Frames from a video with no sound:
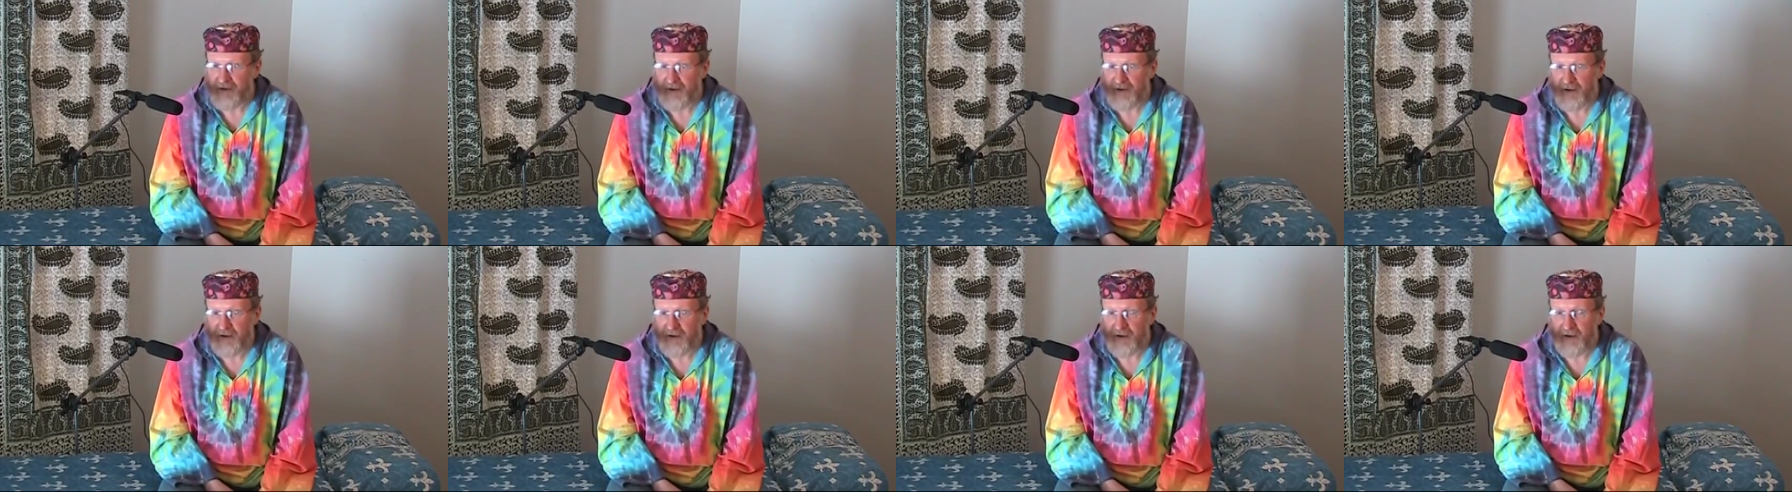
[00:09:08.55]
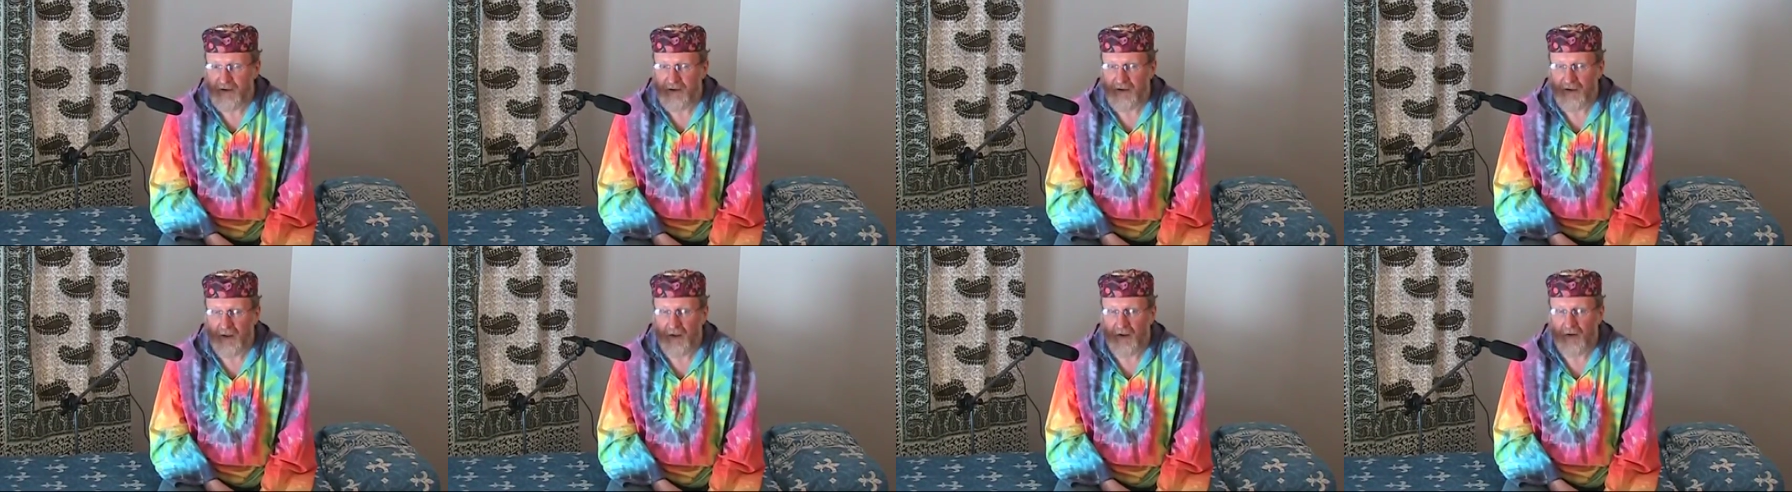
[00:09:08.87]
see
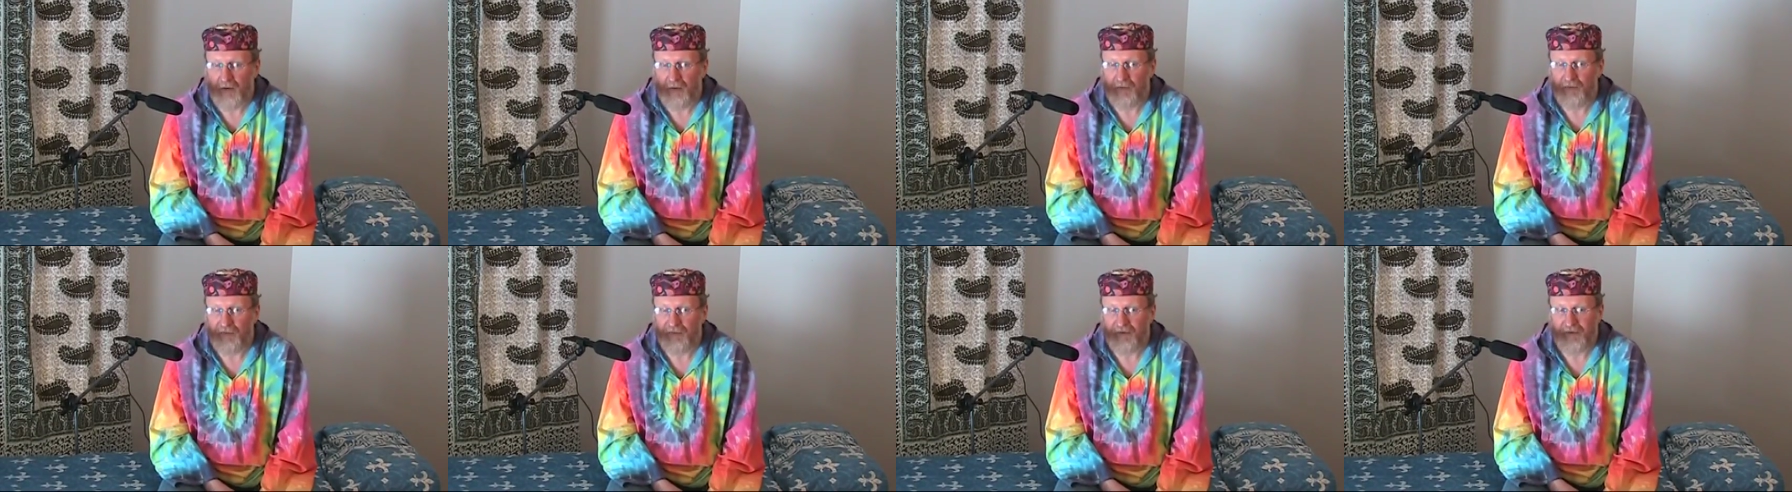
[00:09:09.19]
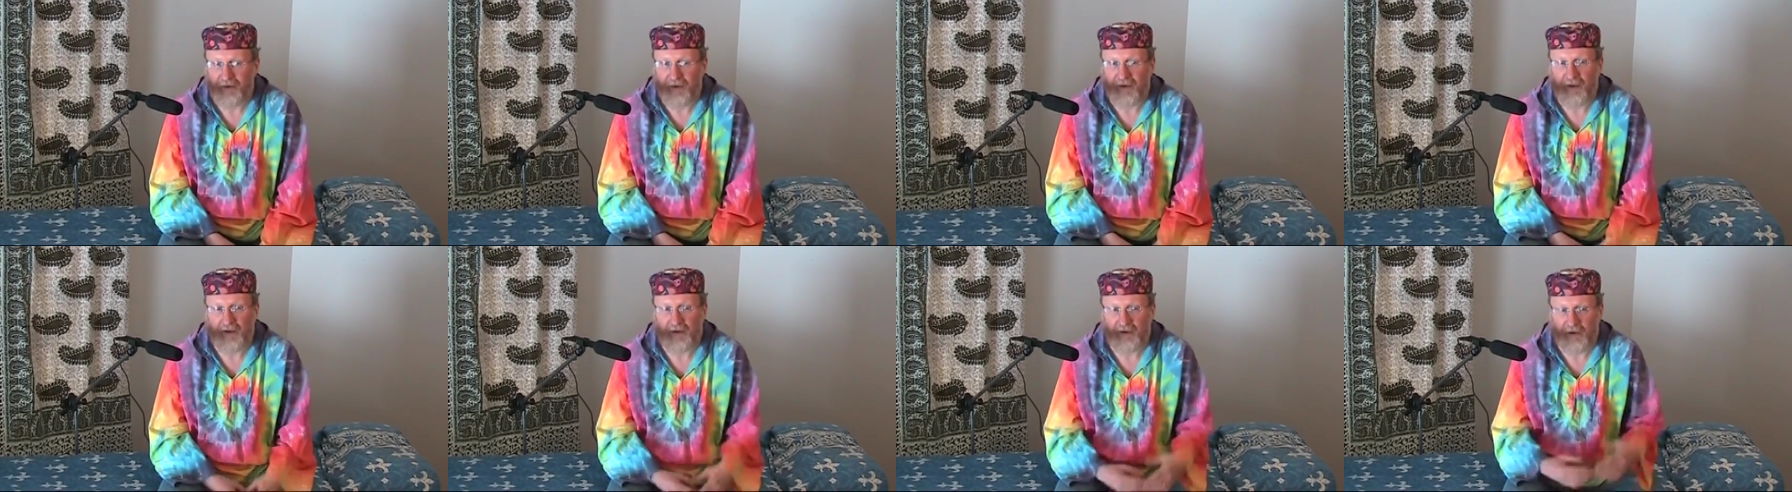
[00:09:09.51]
now
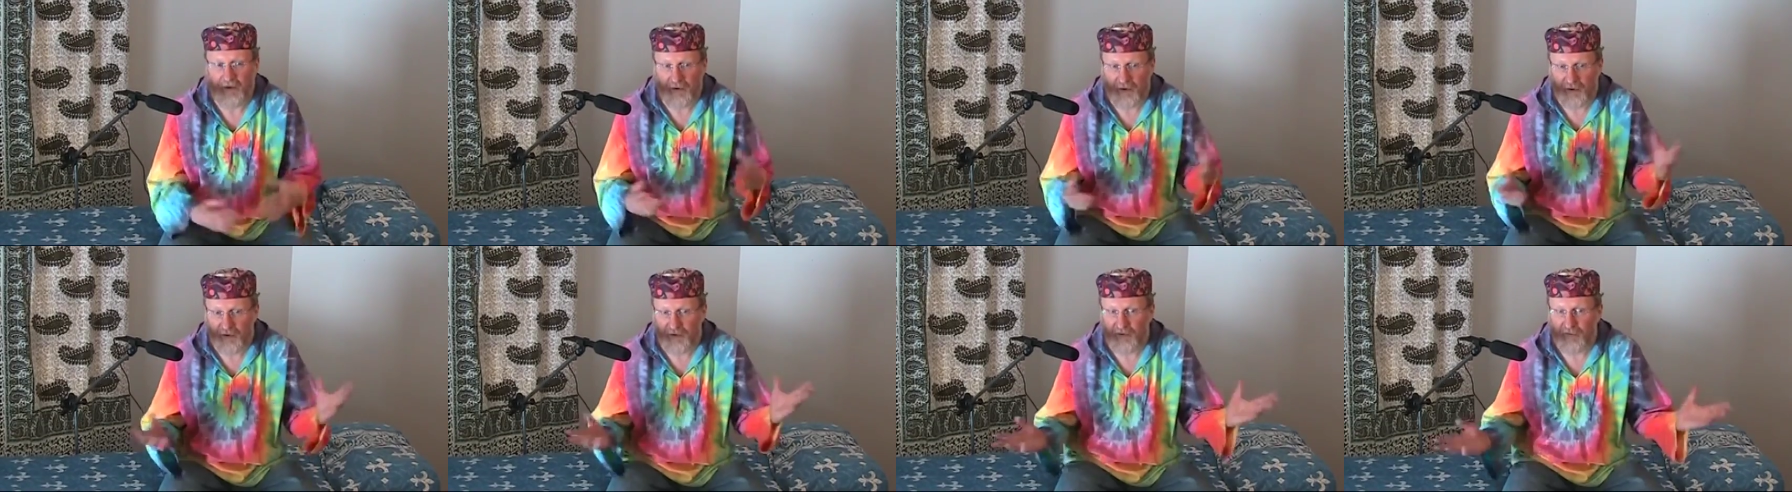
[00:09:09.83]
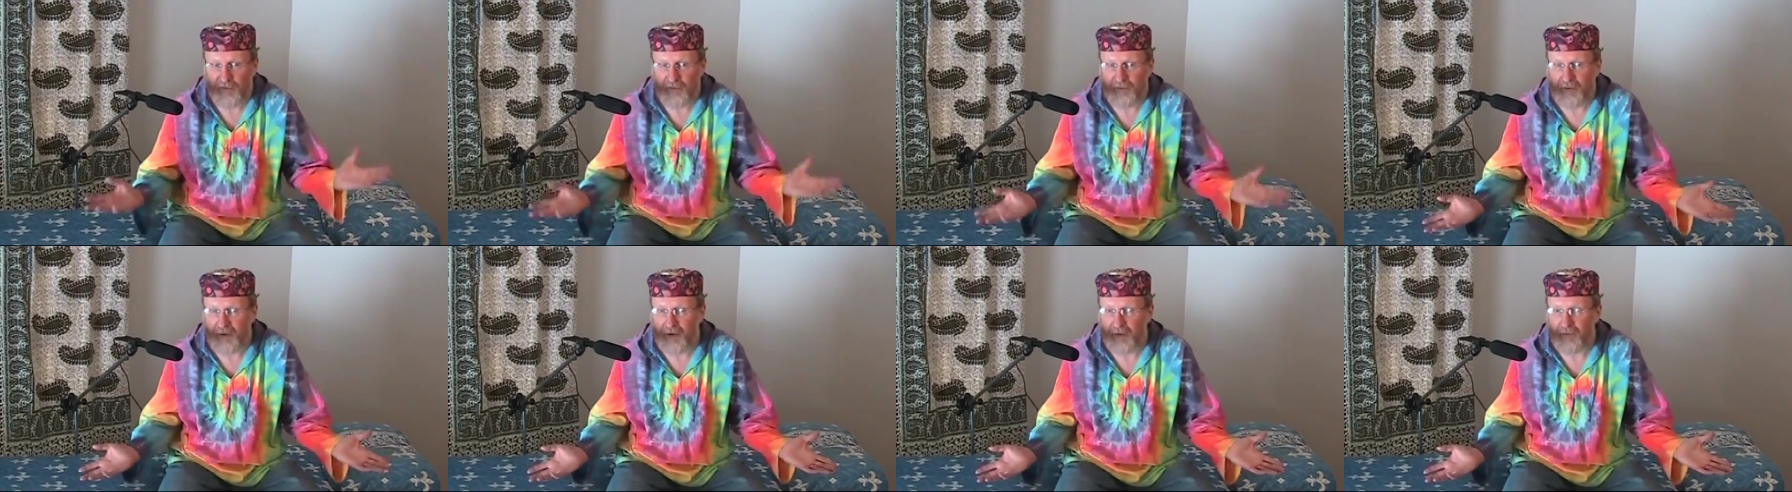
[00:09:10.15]
that a lot
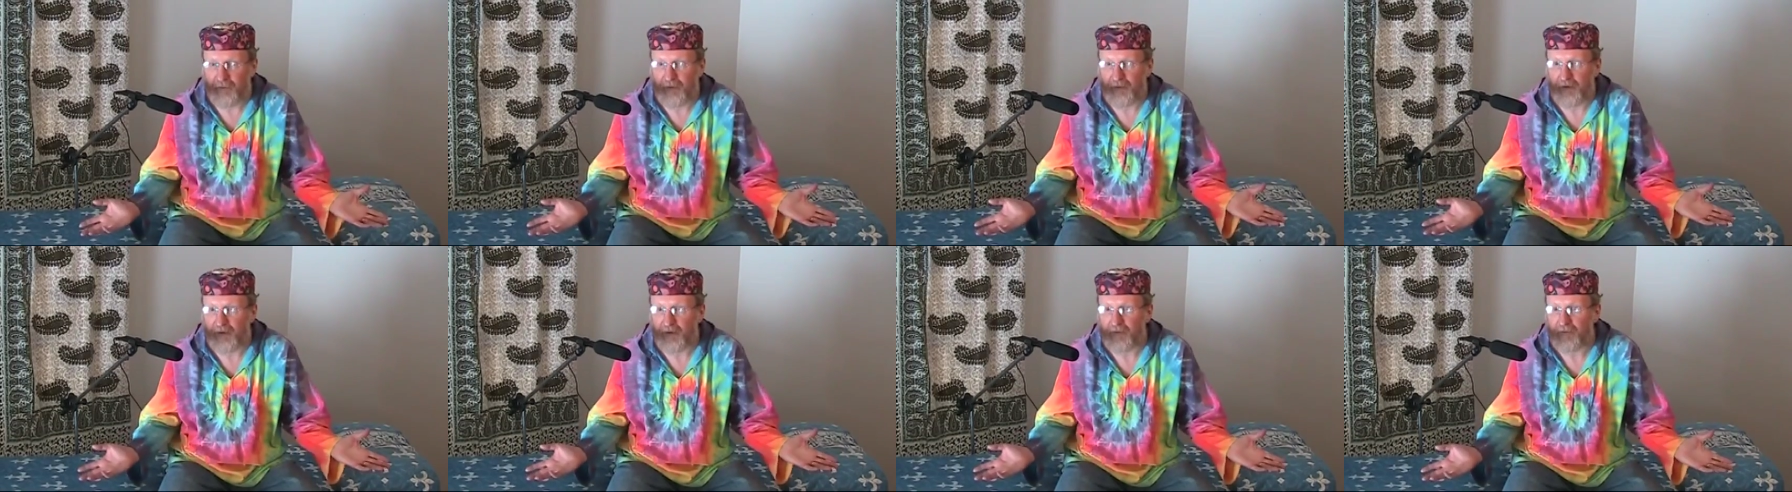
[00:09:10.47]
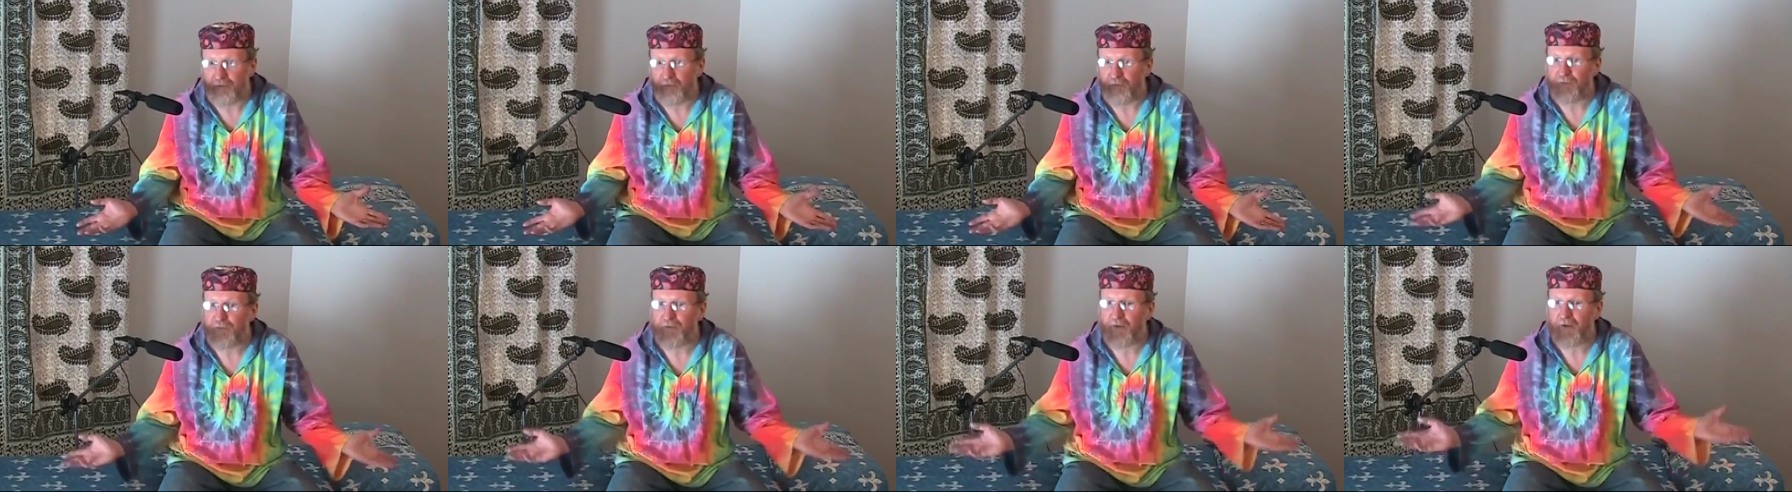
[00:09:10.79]
of
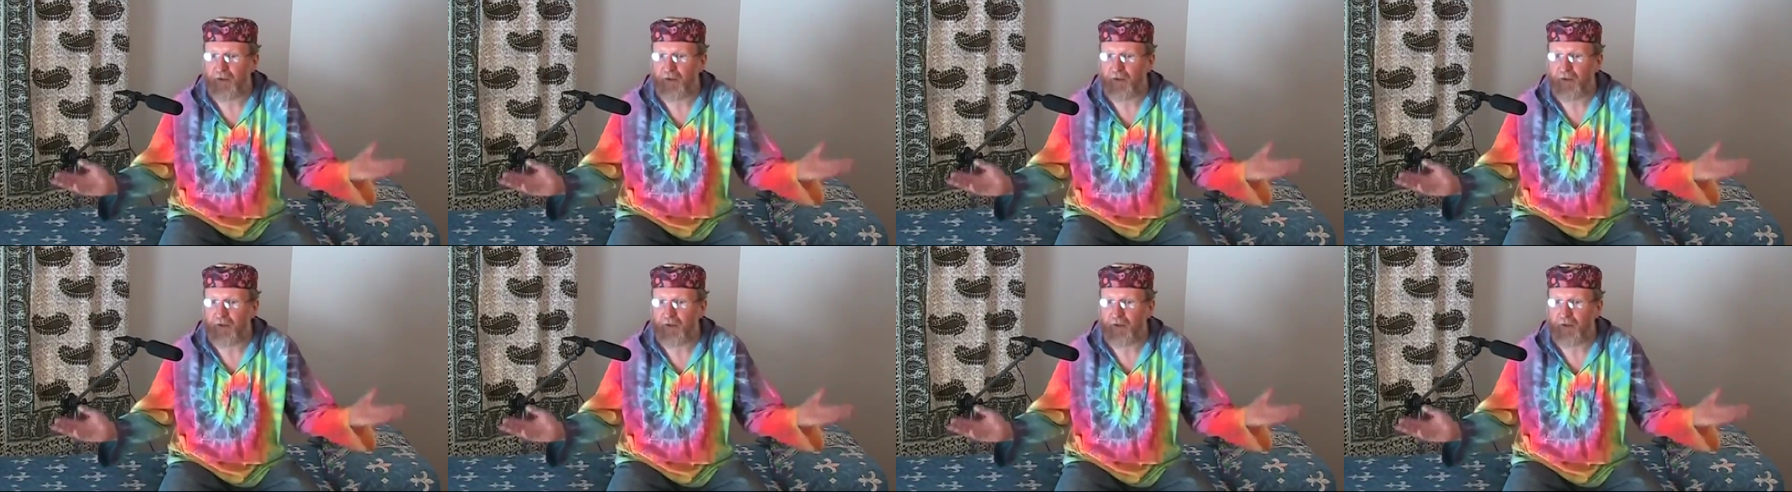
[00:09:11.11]
people